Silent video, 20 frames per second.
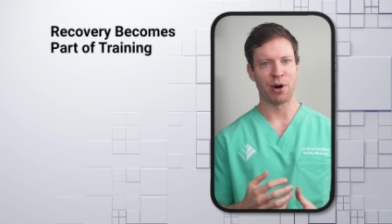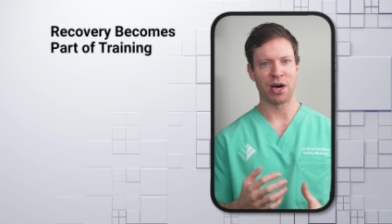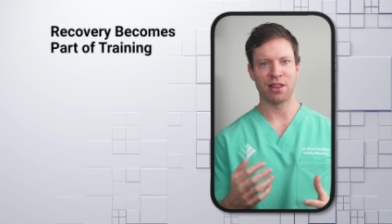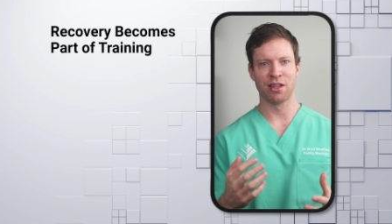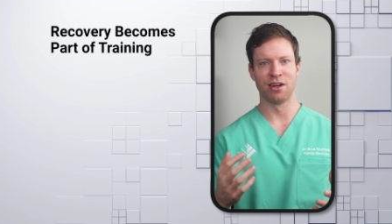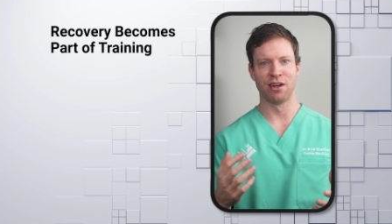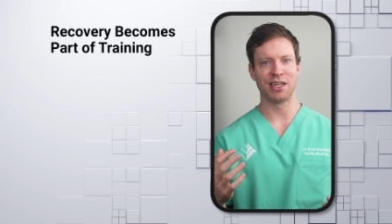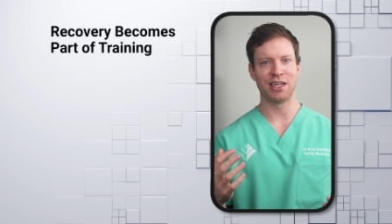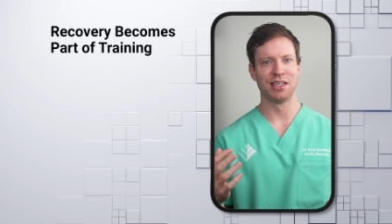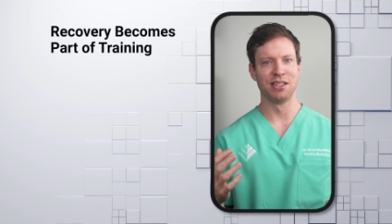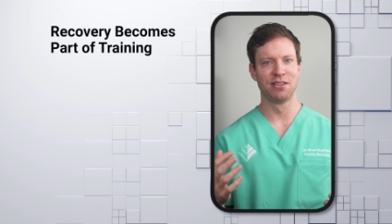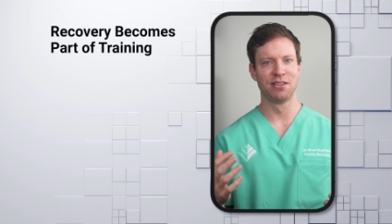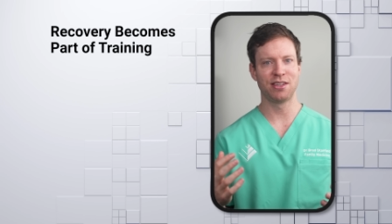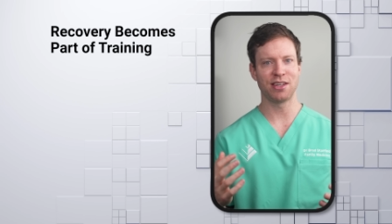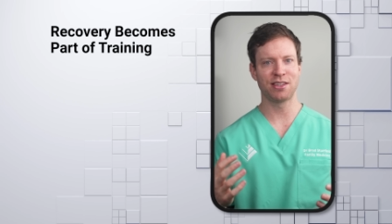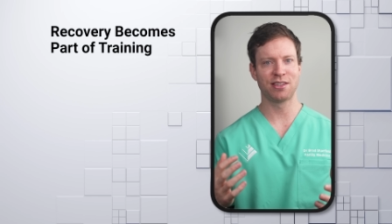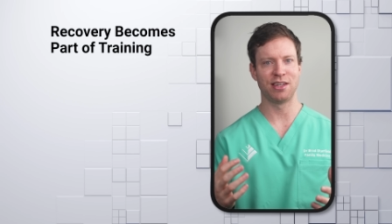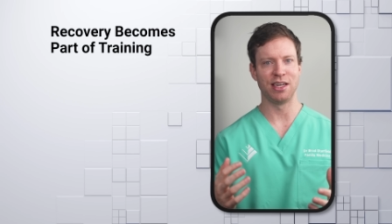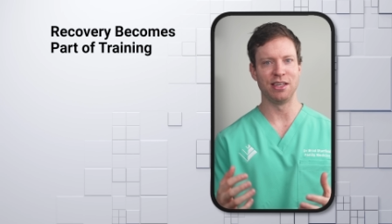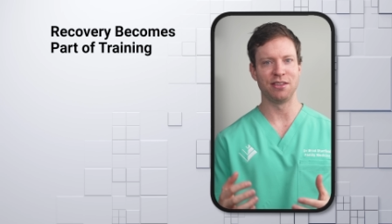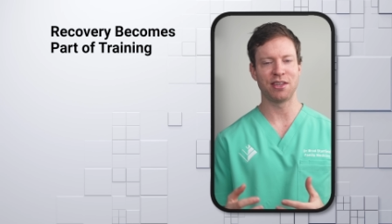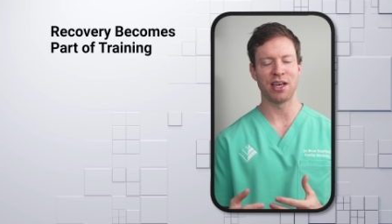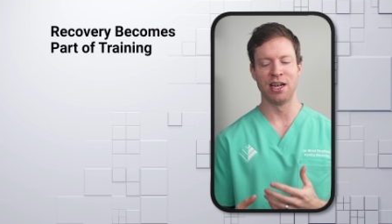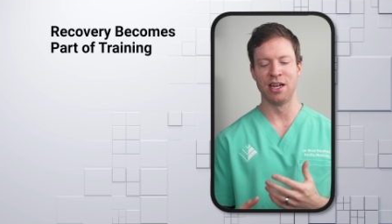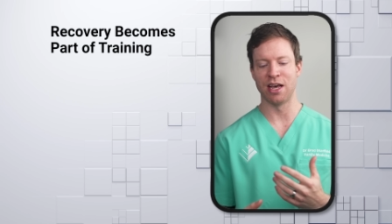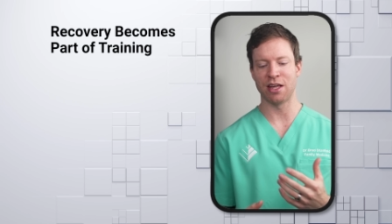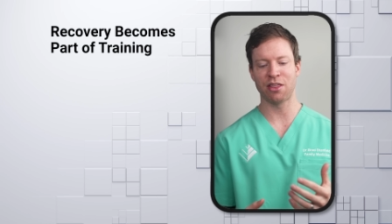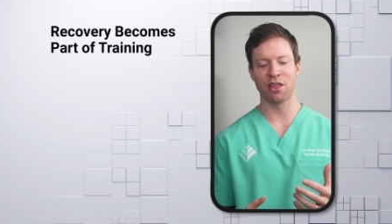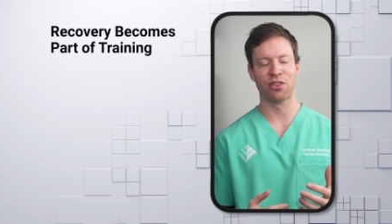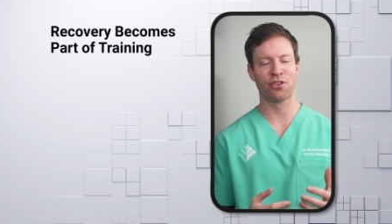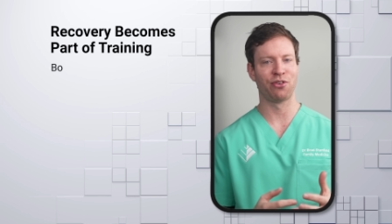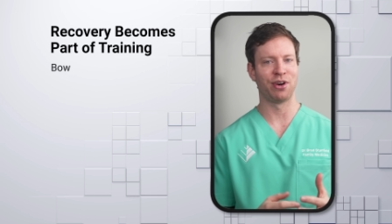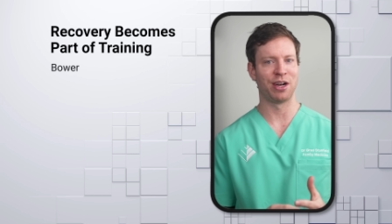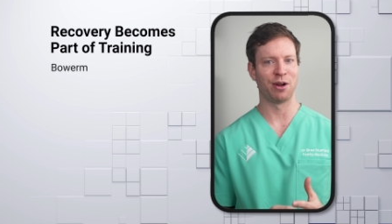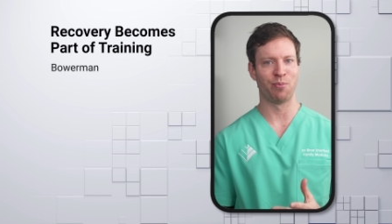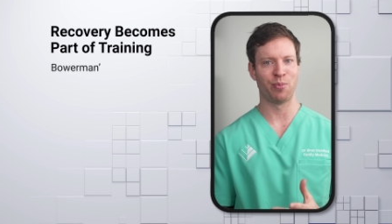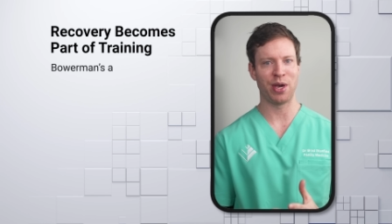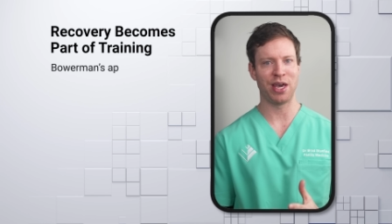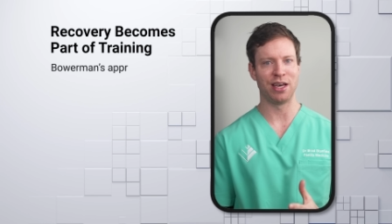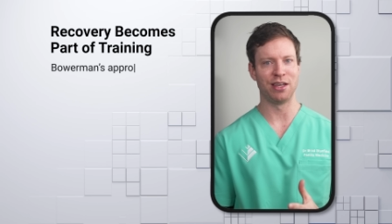By the 1960s, another thread
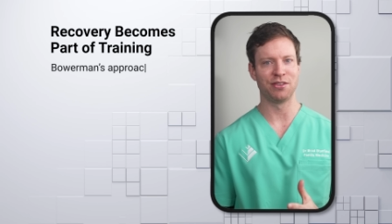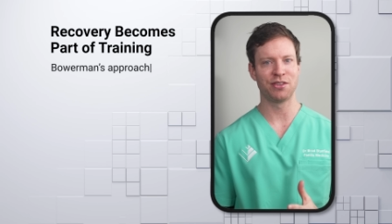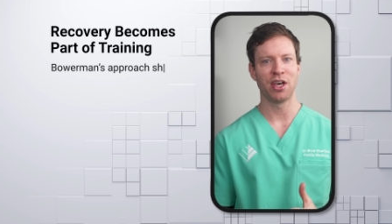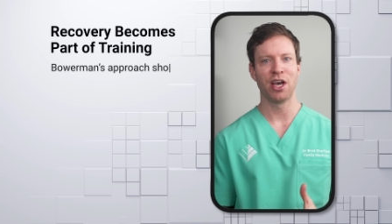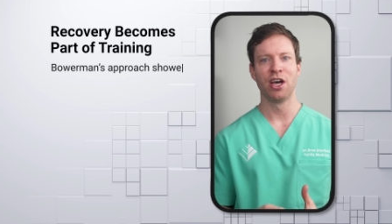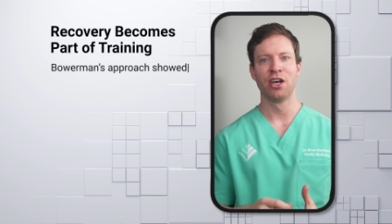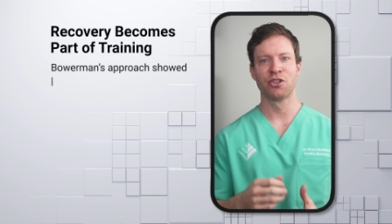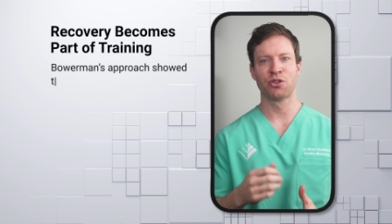appears.